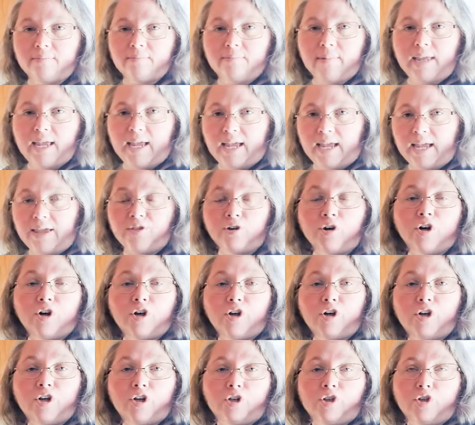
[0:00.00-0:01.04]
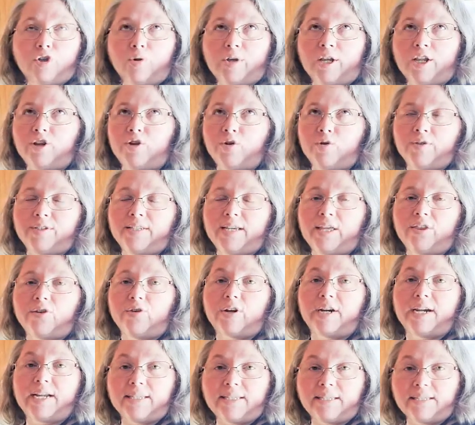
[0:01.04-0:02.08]
you can use either
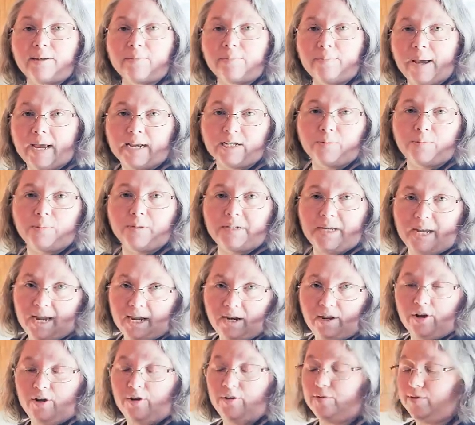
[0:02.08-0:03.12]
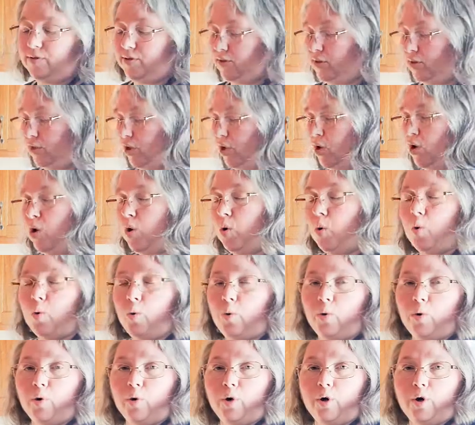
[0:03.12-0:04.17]
instant mashed potatoes,
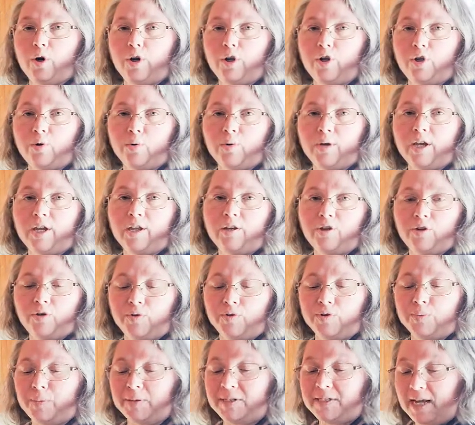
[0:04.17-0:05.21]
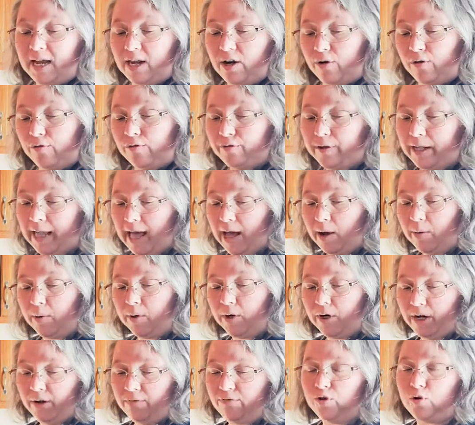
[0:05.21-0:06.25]
or you can use potato flour.
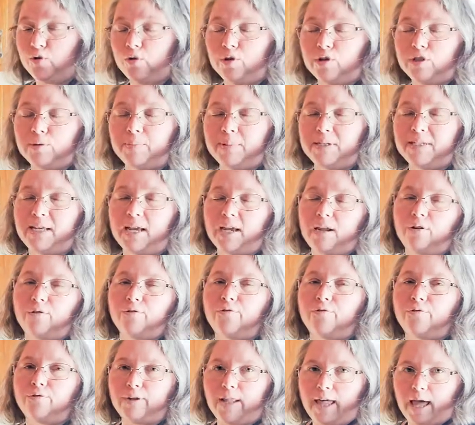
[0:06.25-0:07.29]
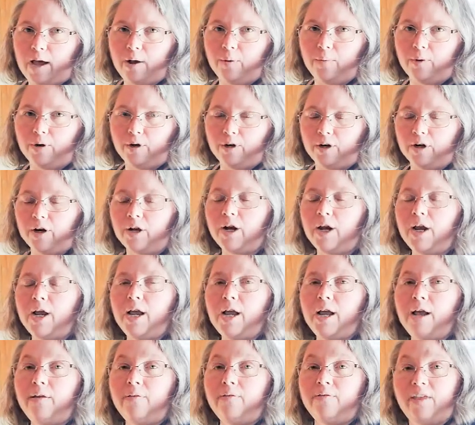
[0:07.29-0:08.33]
If you use potato flour,
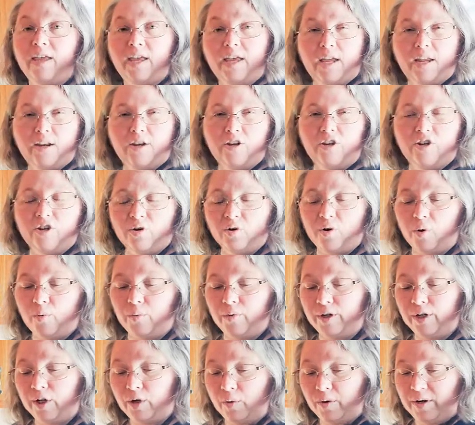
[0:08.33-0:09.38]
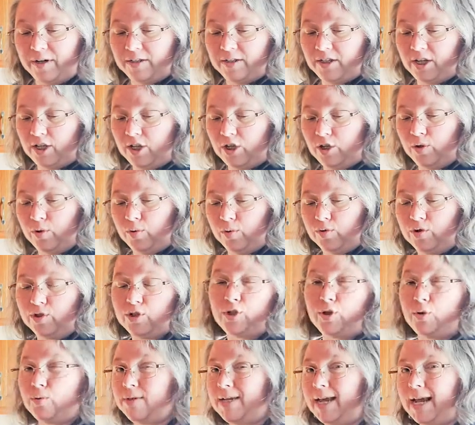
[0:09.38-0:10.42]
then you're only going to use
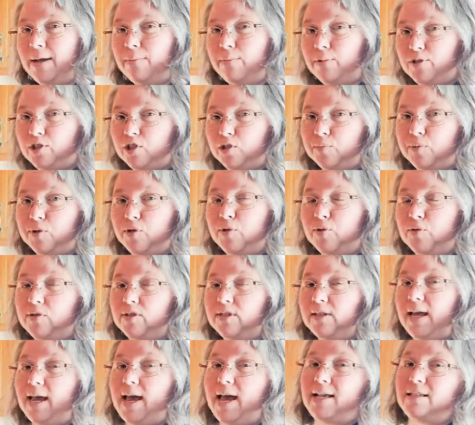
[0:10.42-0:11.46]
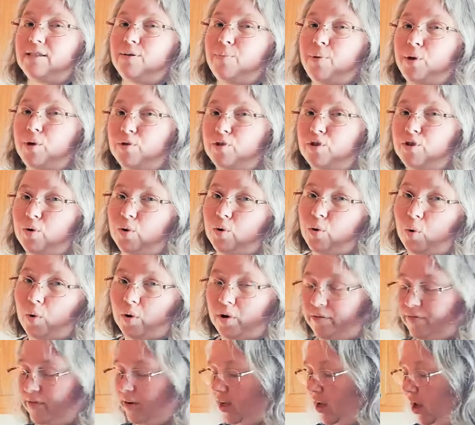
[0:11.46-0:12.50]
2 tablespoons as opposed to
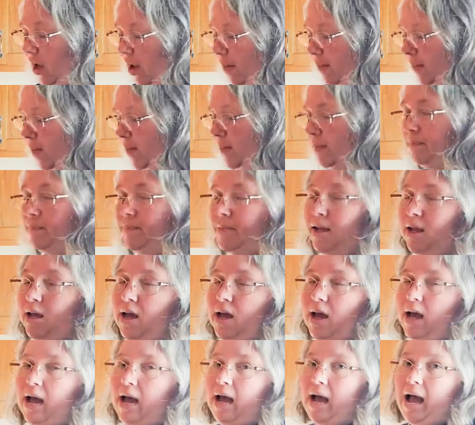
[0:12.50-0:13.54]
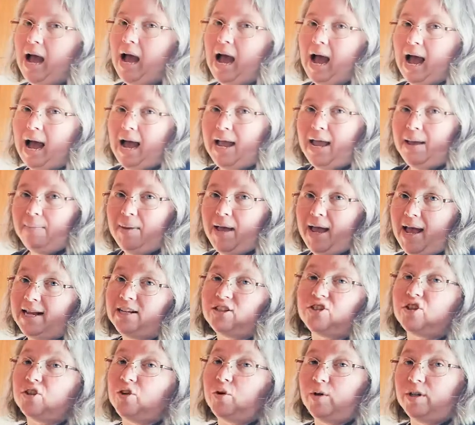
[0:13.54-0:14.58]
1/4 cup. I am
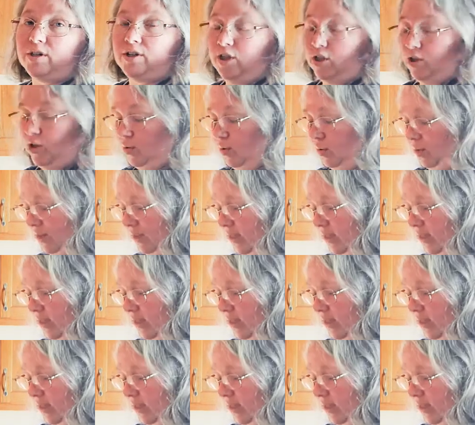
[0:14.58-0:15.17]
actually going to use a